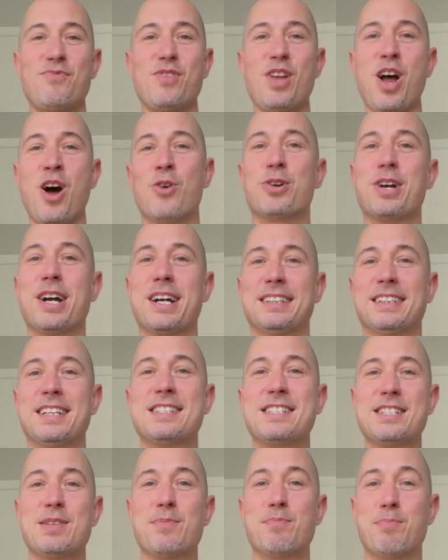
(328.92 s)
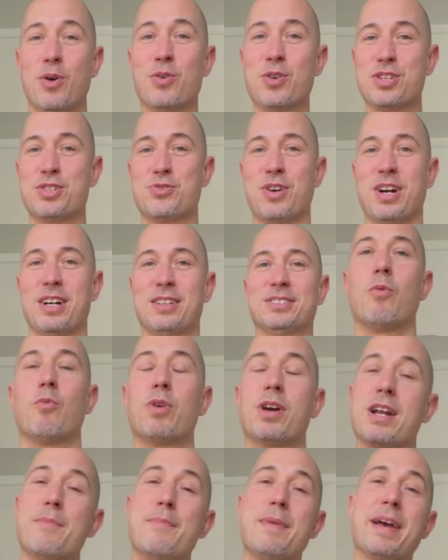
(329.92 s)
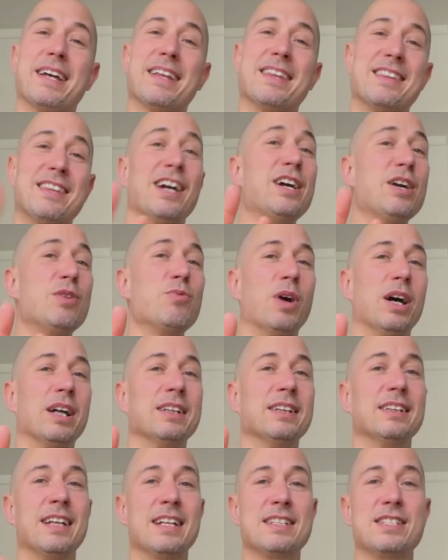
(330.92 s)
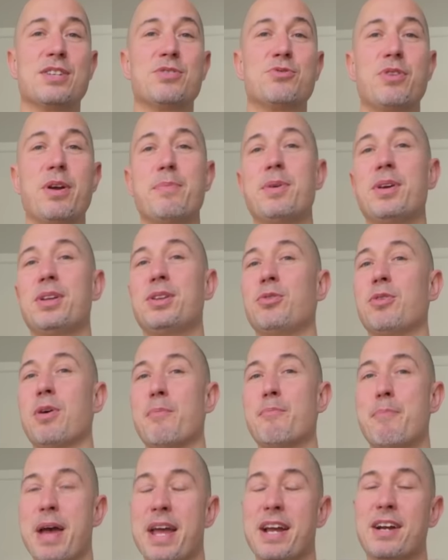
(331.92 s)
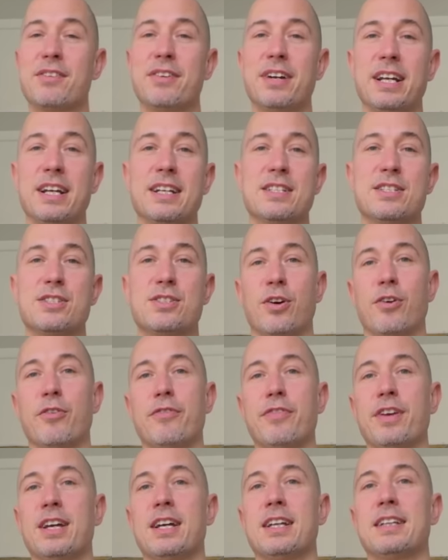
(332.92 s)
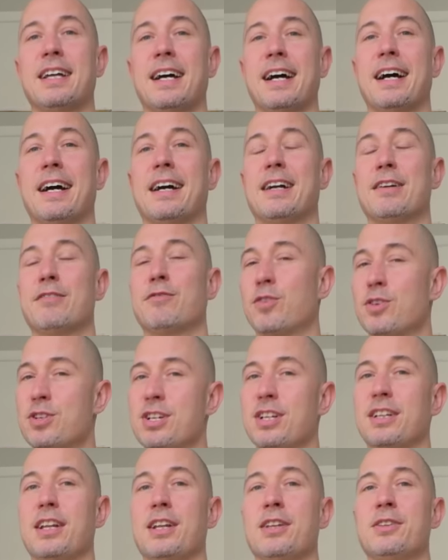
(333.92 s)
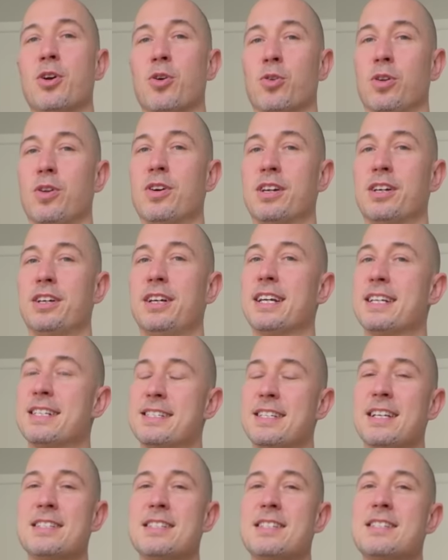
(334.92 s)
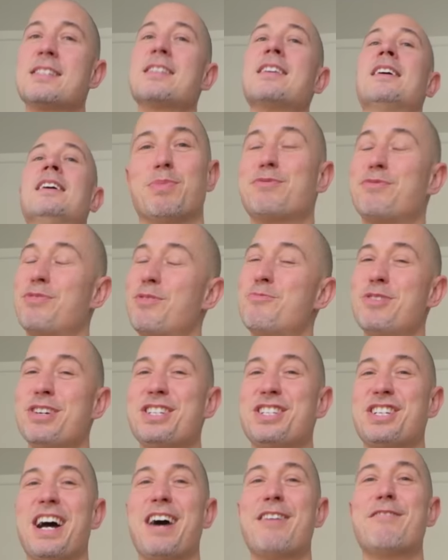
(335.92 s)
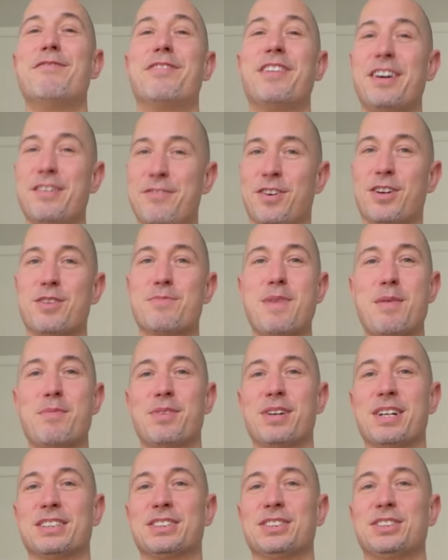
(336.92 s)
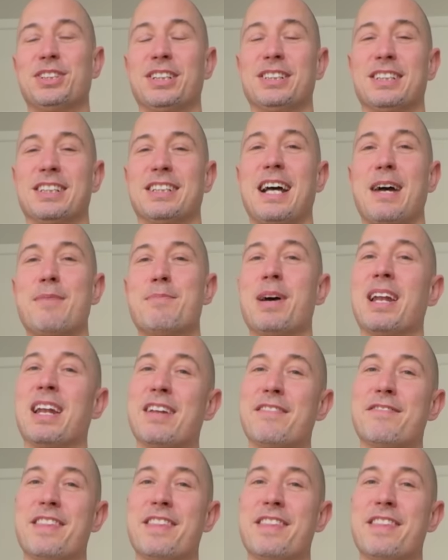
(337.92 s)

Okay, this is the bonus round. We're gonna make a third one that's a tribute to a bakery in Sofia that unfortunately no longer exists, but from which I have very fond memories during the time I lived